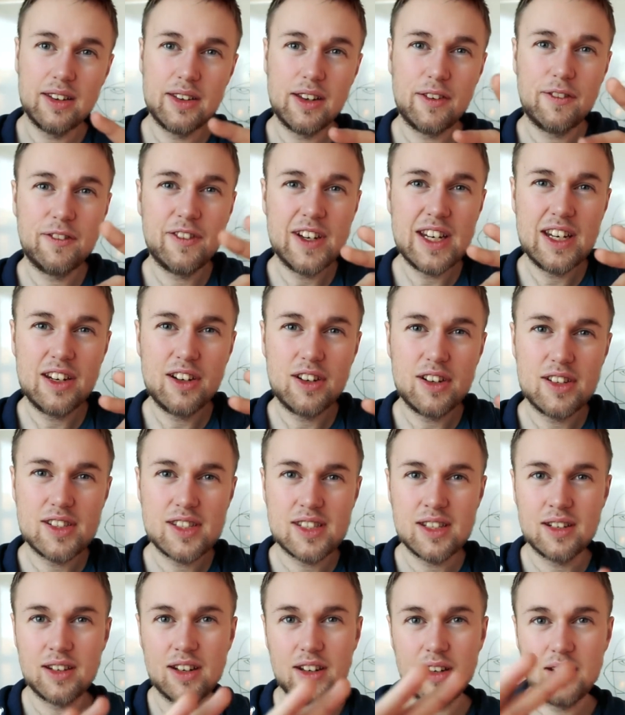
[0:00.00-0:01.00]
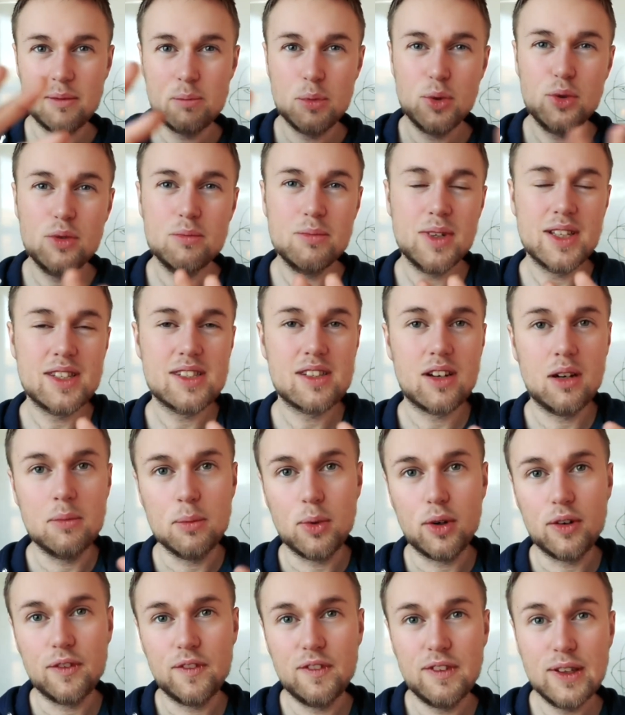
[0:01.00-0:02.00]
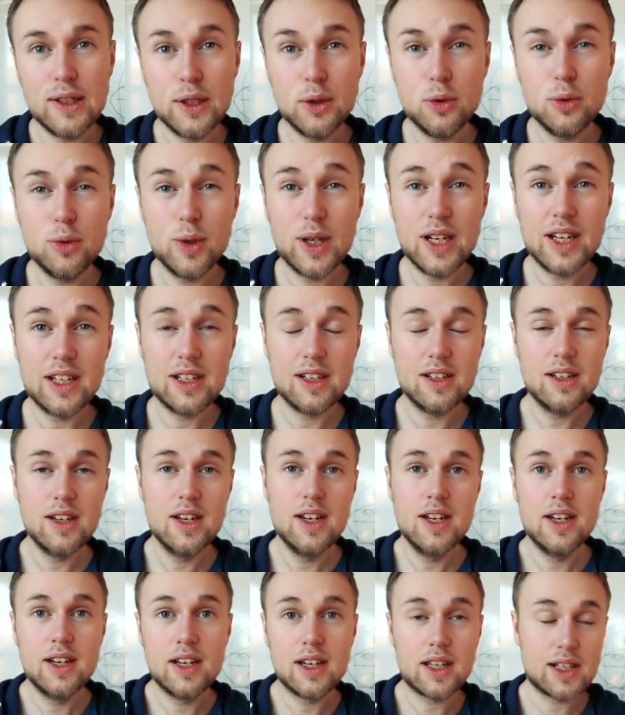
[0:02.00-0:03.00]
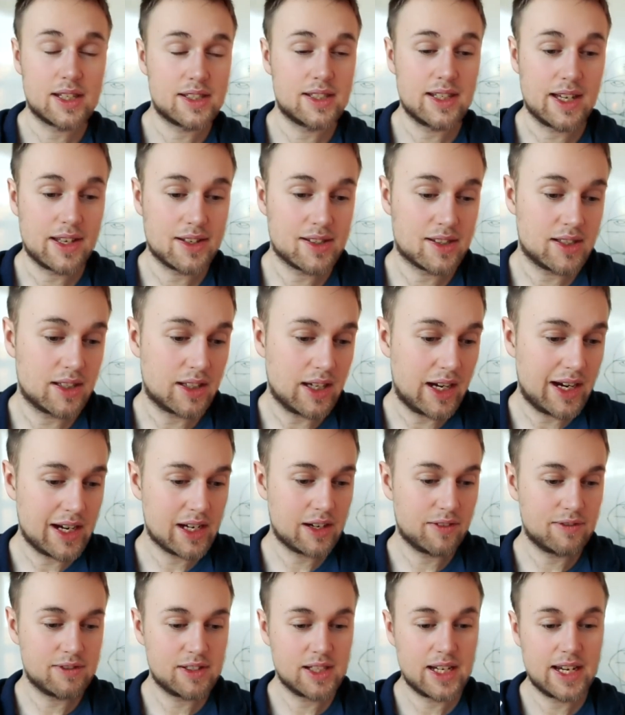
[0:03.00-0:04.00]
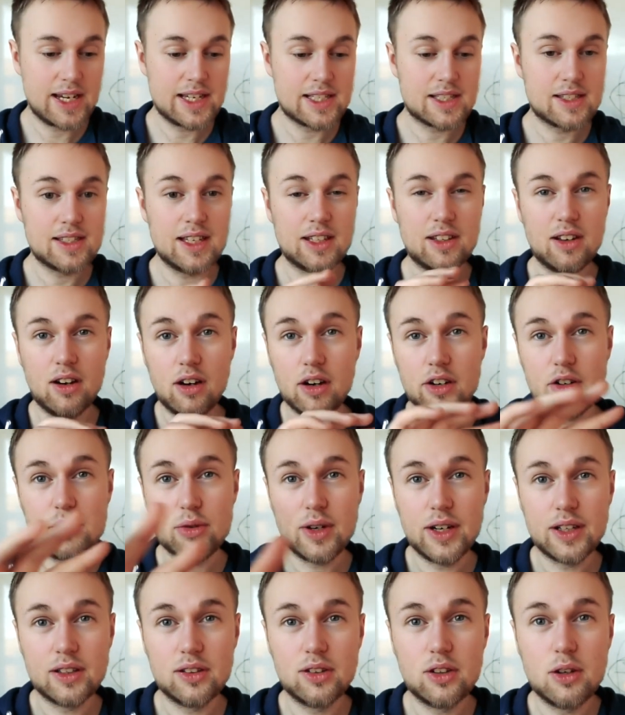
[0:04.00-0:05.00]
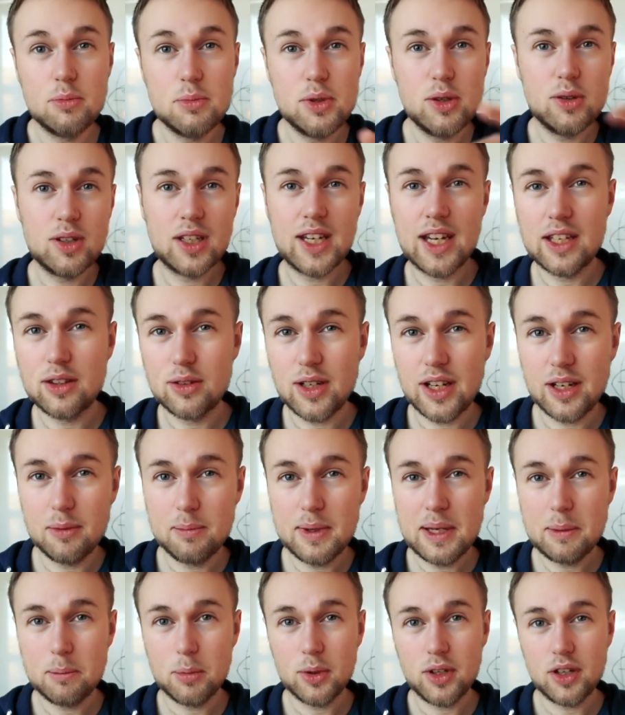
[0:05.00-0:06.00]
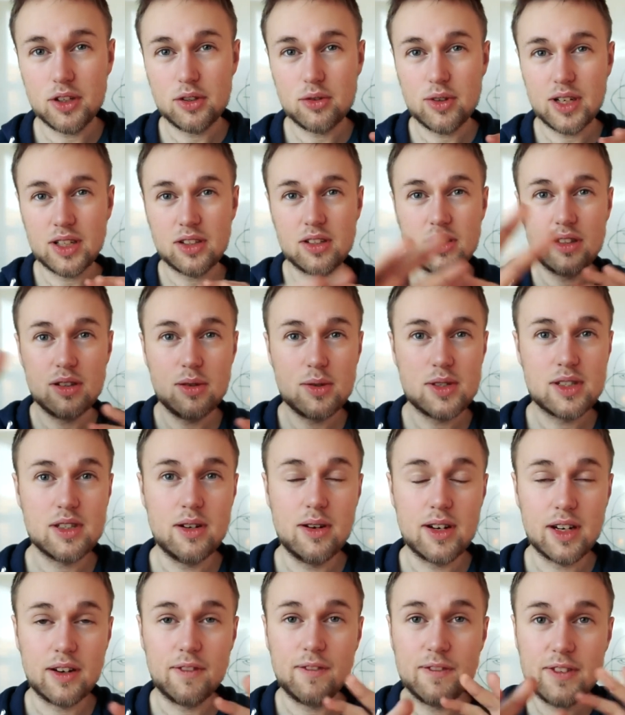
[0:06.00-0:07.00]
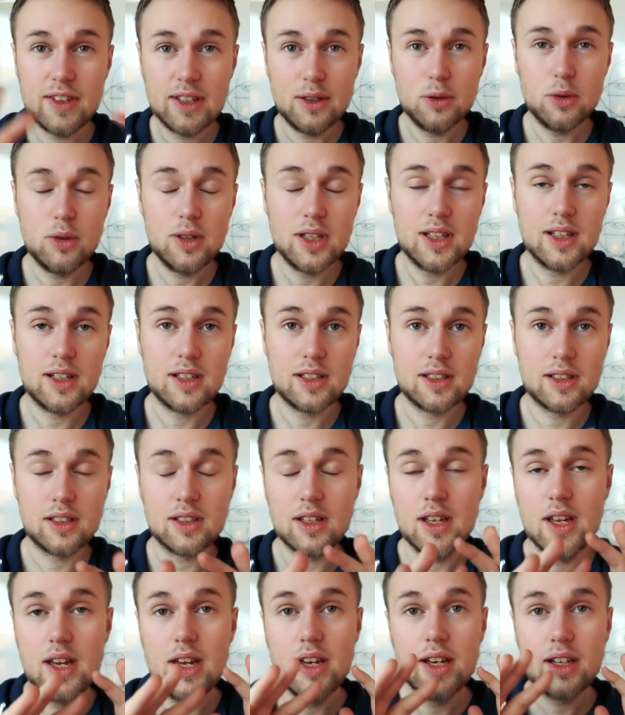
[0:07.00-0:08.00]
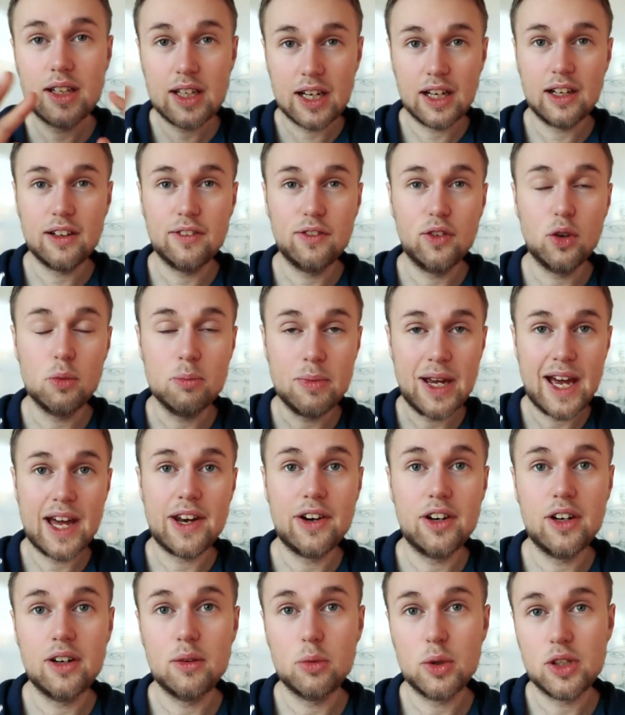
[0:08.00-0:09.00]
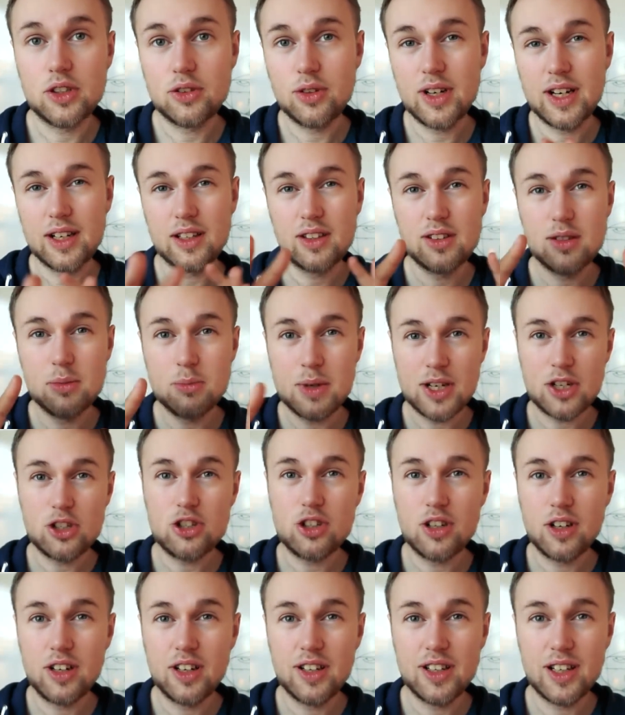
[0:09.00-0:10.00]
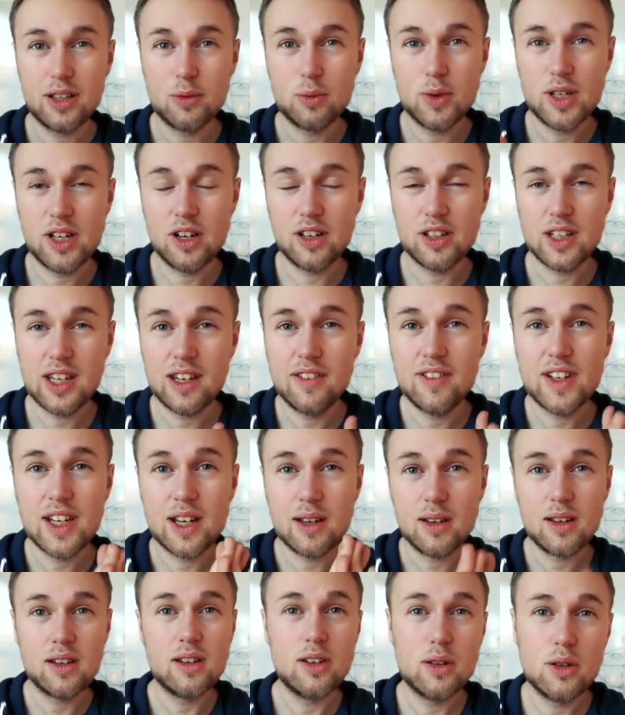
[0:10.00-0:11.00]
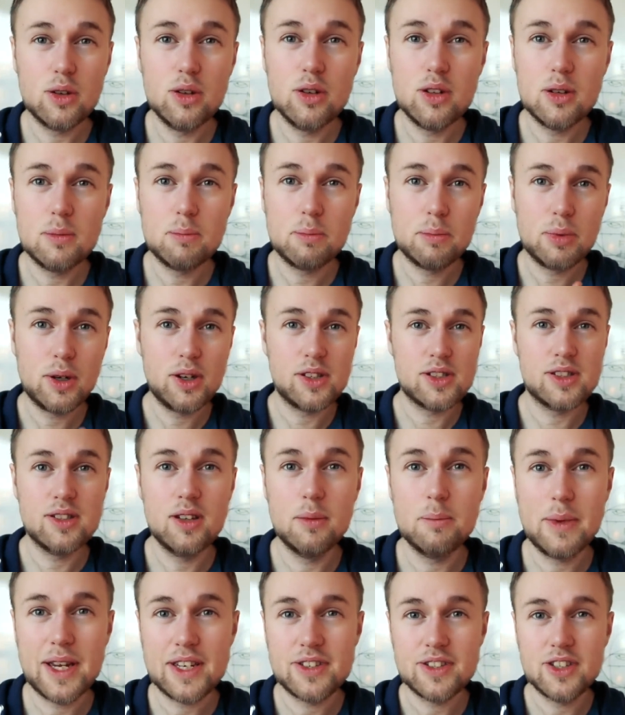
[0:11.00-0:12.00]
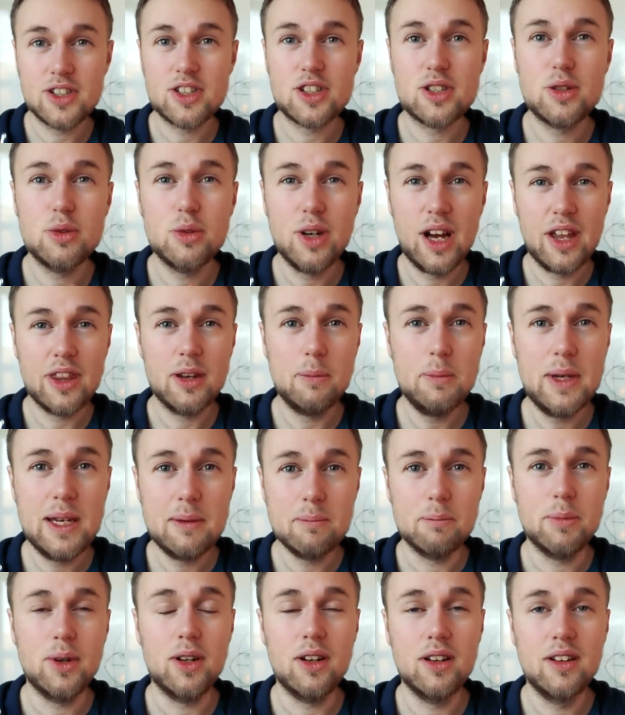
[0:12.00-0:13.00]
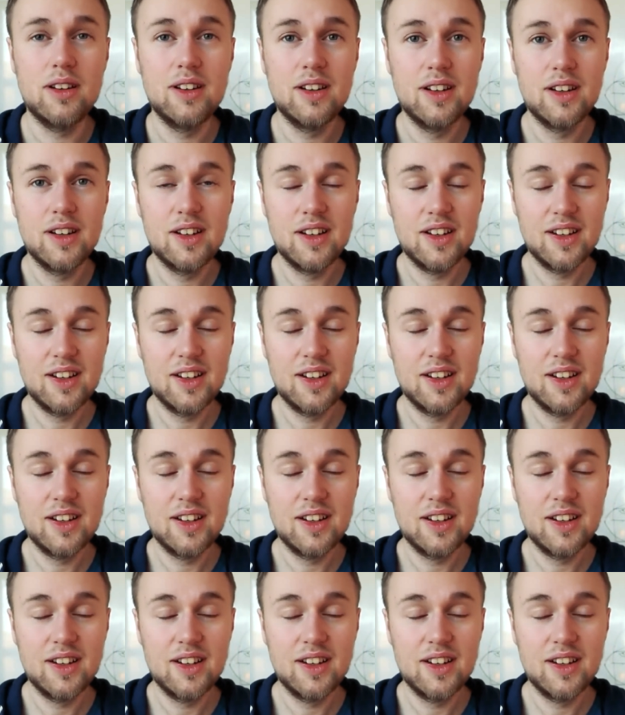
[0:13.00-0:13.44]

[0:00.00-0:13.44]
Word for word: the fingers and their movements are more fluid, in a sense that INFJs that are trying to communicate to other people are trying to do so in a fluid and careful manner. We're trying to make sure that we are giving a good personal message to other people.